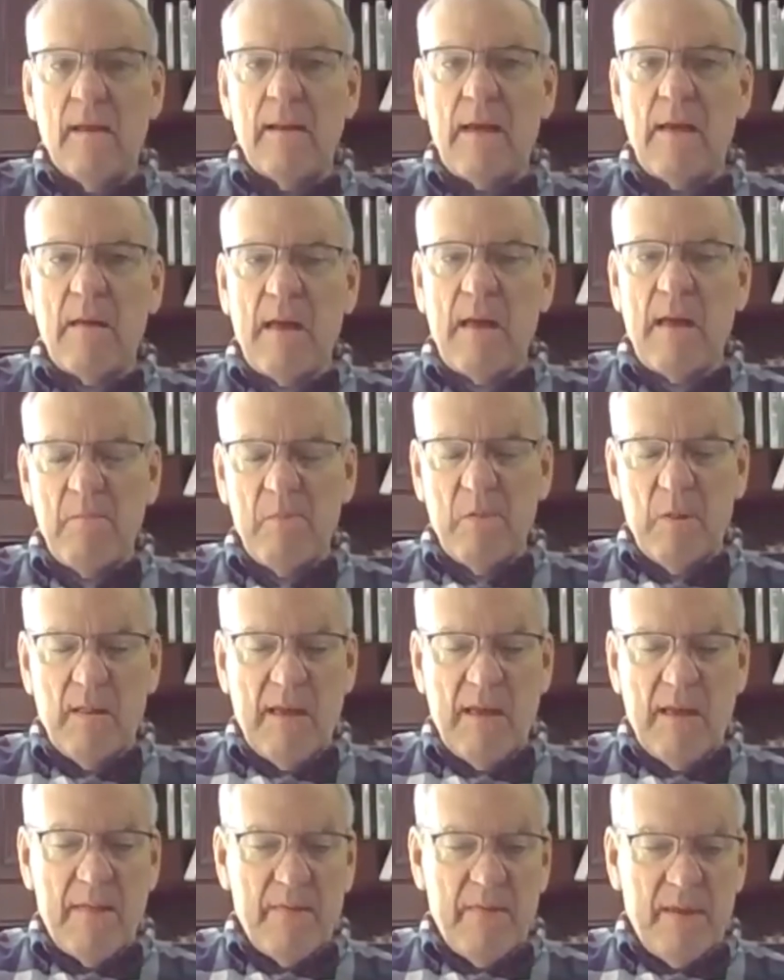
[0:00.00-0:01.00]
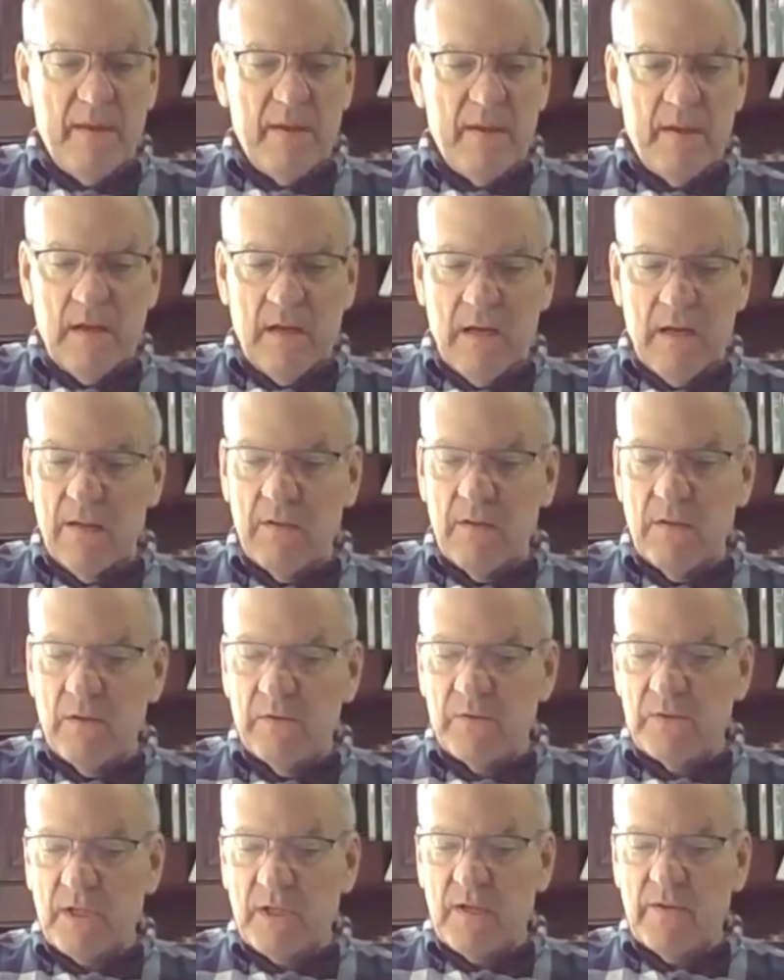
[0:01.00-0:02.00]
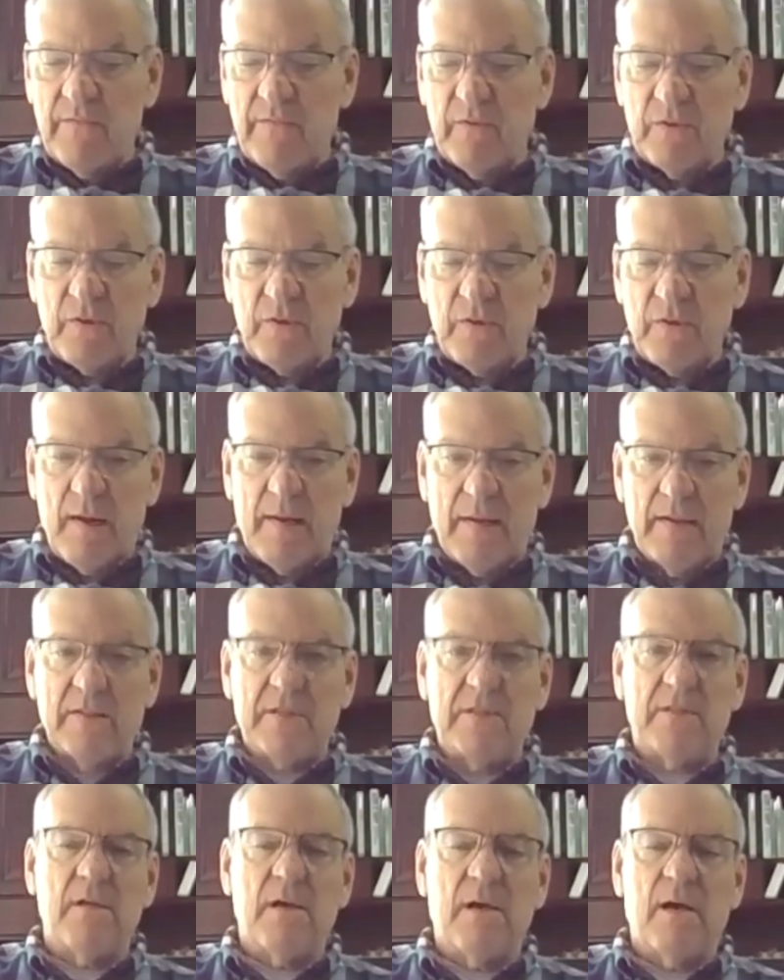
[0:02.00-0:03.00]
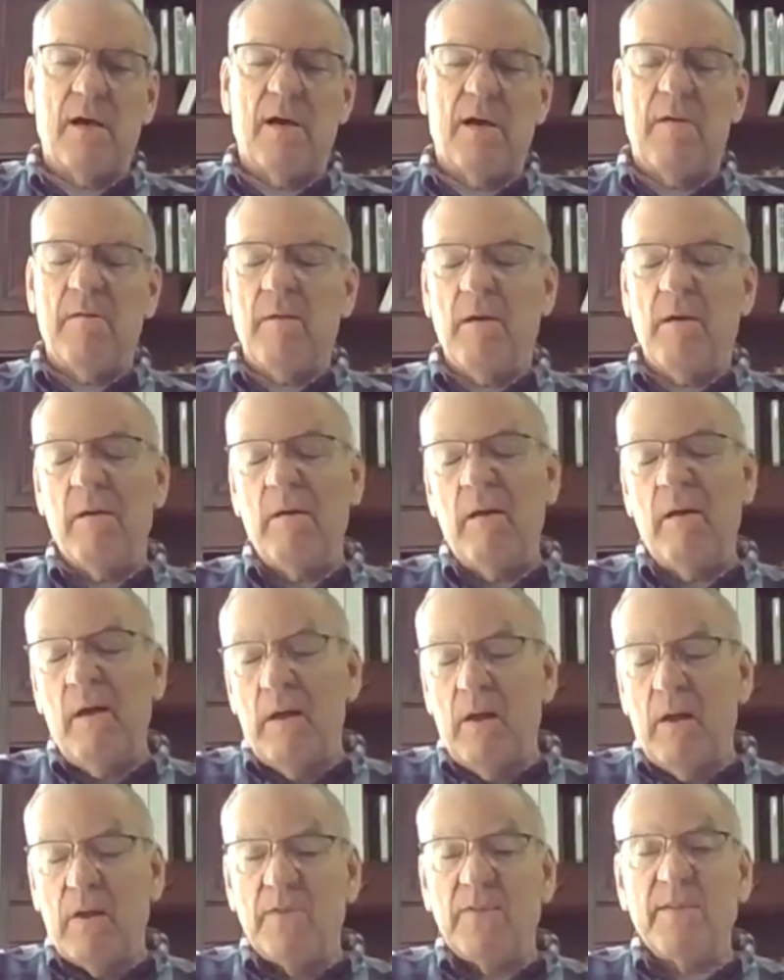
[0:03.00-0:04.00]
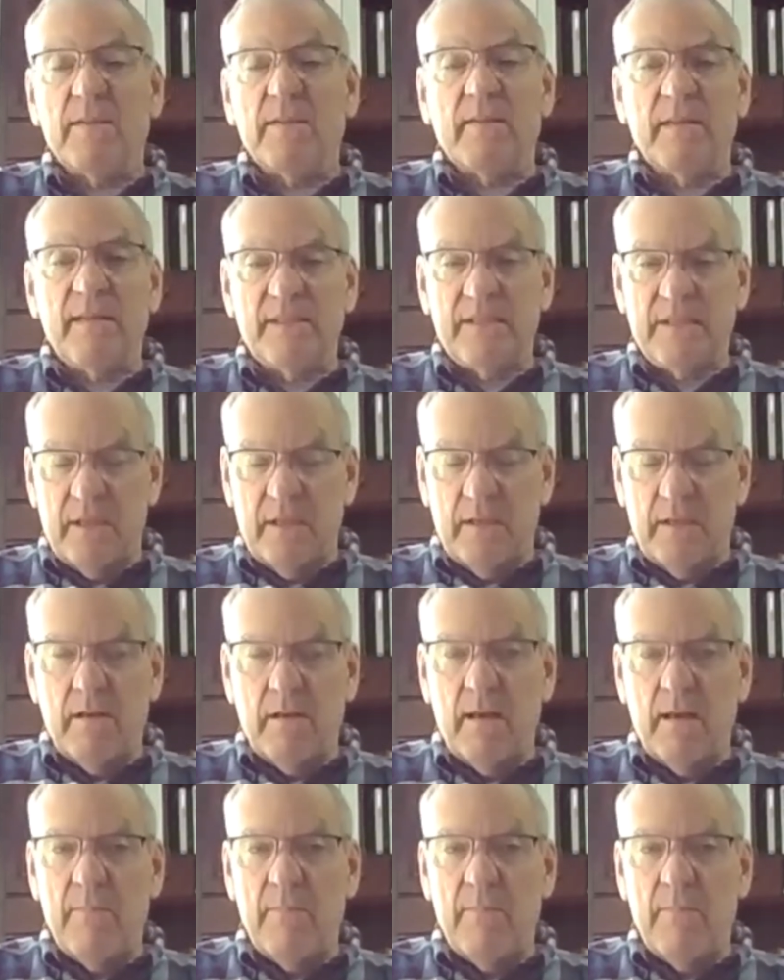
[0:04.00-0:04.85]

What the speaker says: I will add that you know, Jennifer taught us to listen.